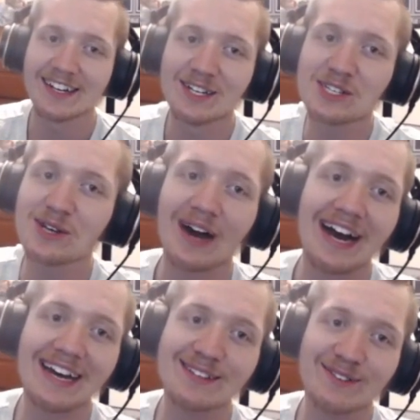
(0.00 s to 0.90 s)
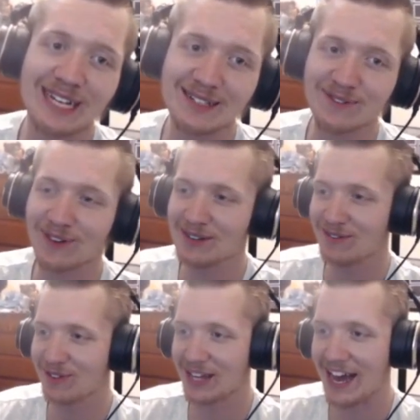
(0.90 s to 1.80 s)
So it's fun
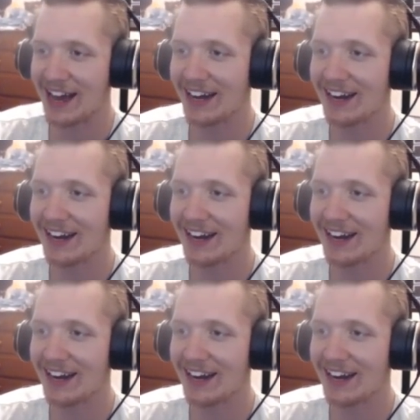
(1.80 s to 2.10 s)
for that.